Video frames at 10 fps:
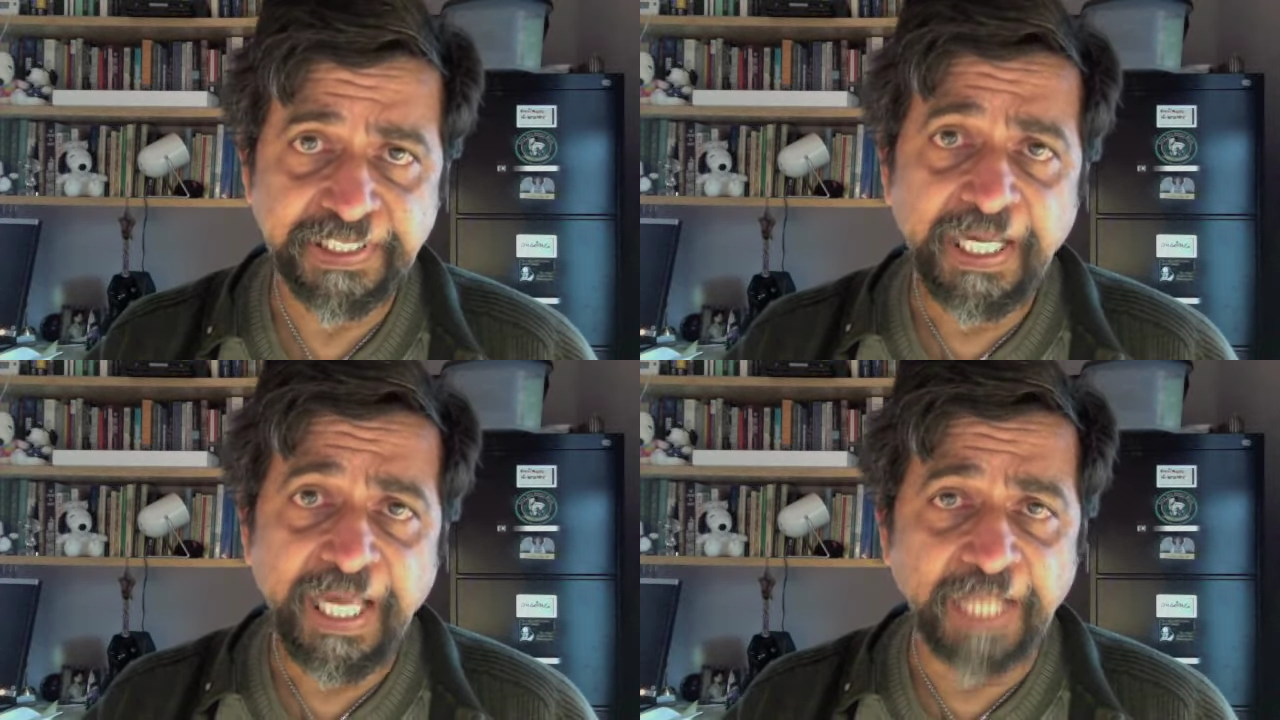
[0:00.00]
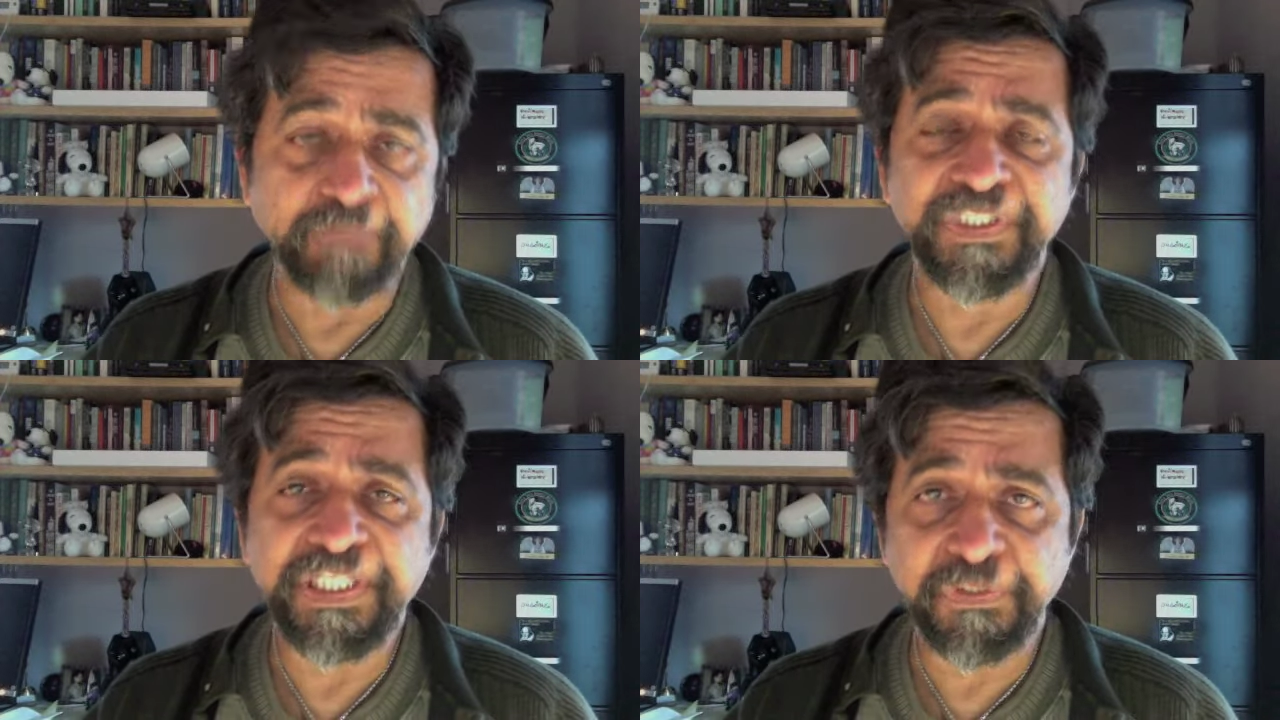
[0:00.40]
and we
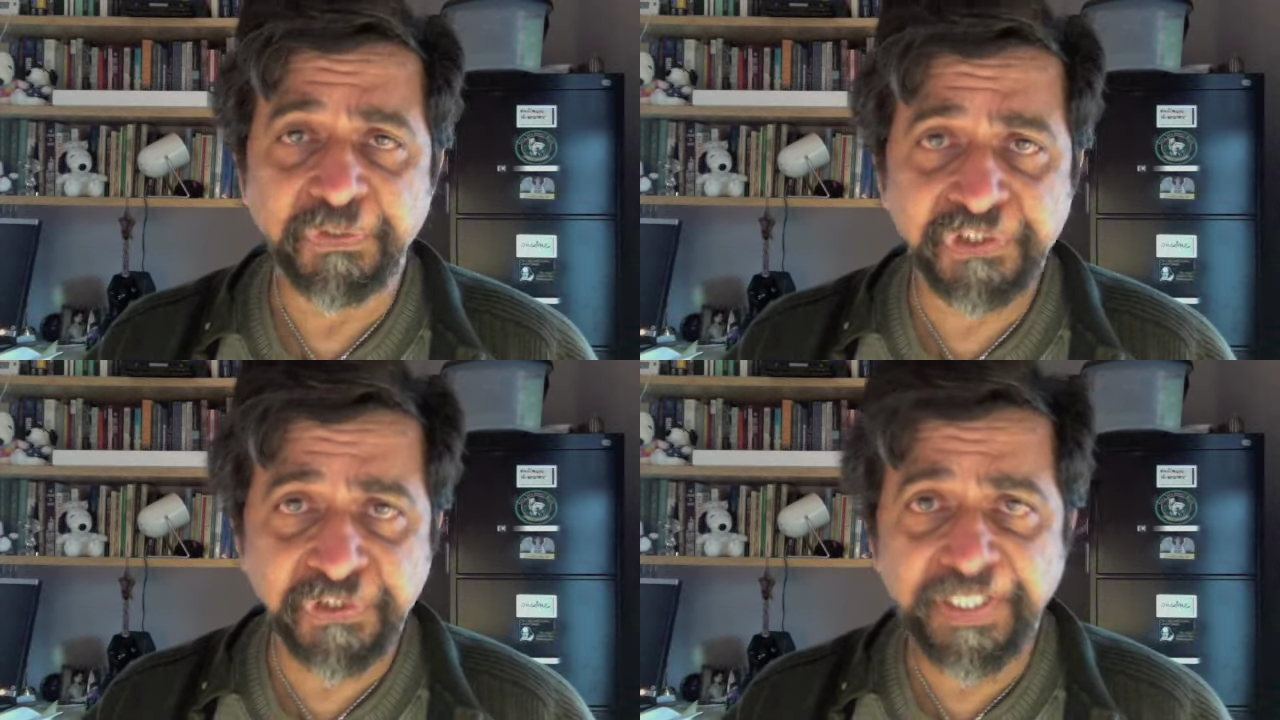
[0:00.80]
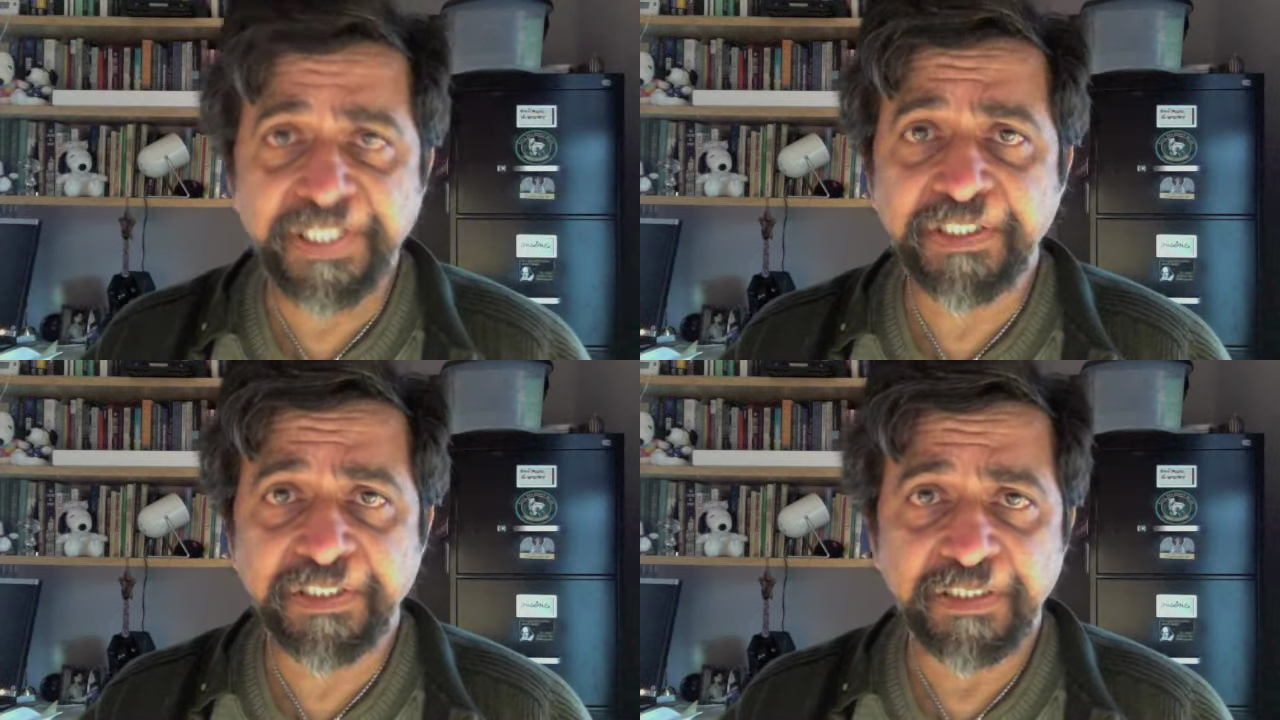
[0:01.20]
need to shrink
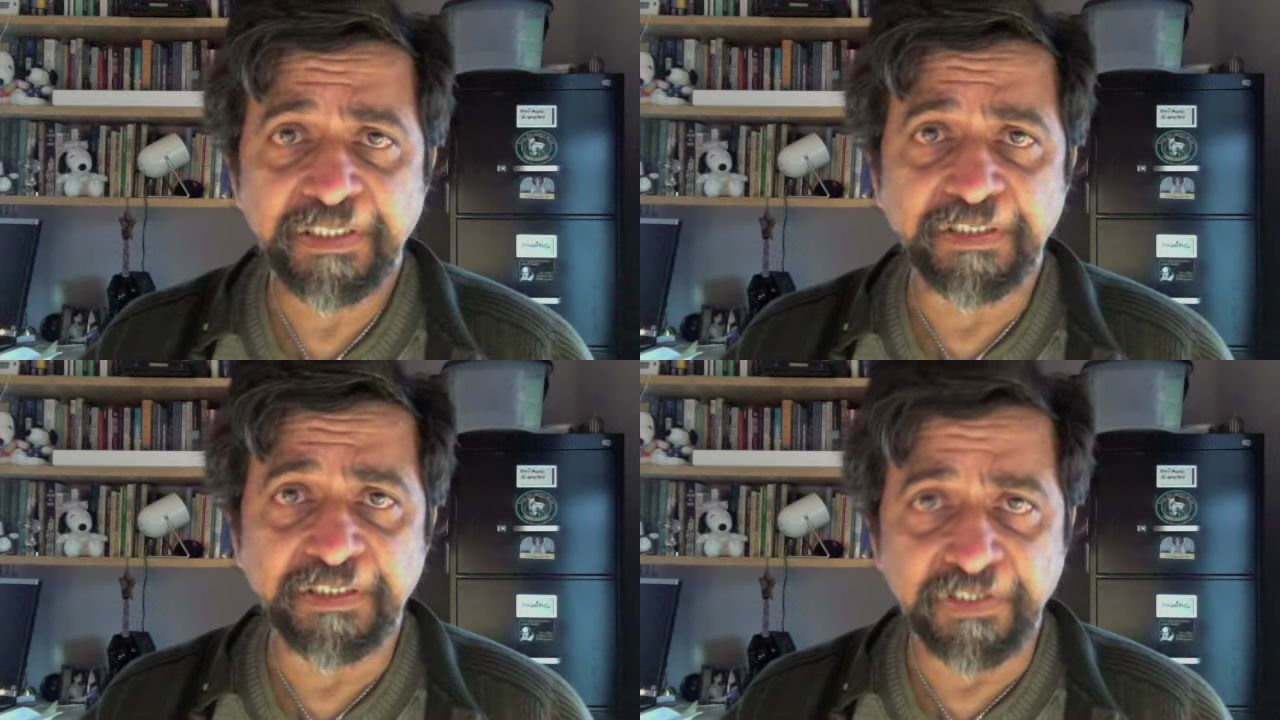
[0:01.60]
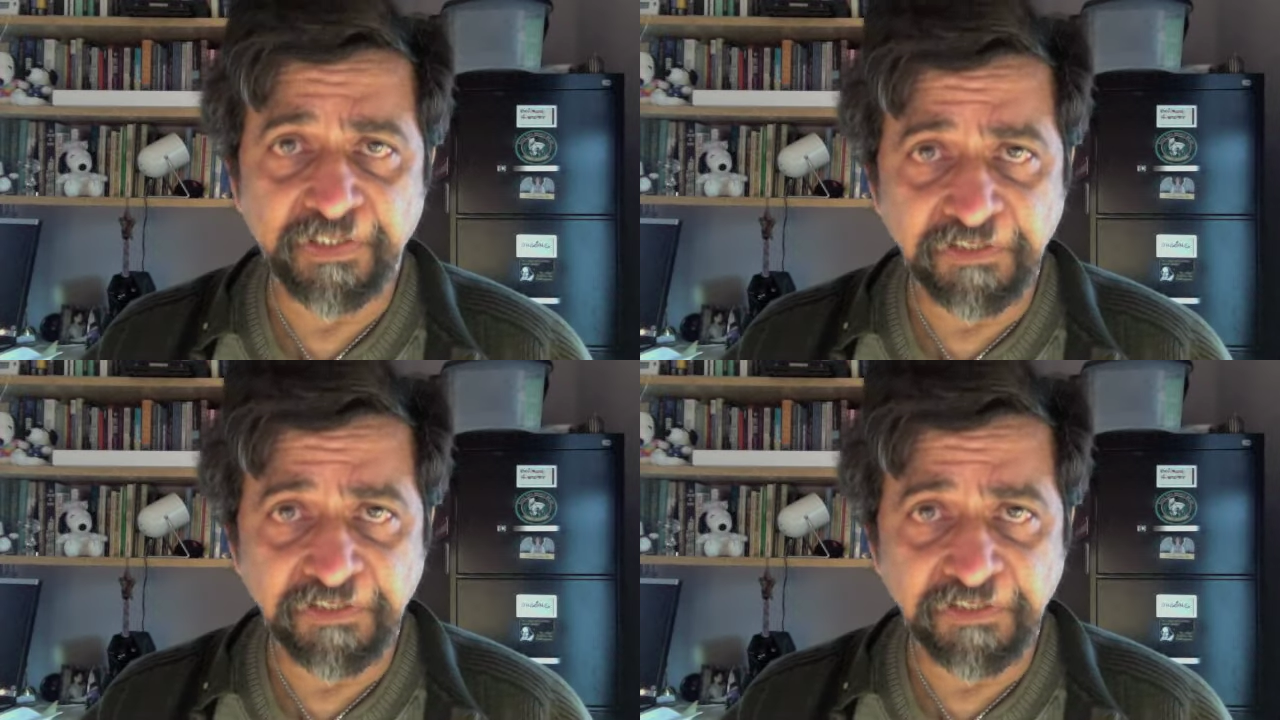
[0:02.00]
the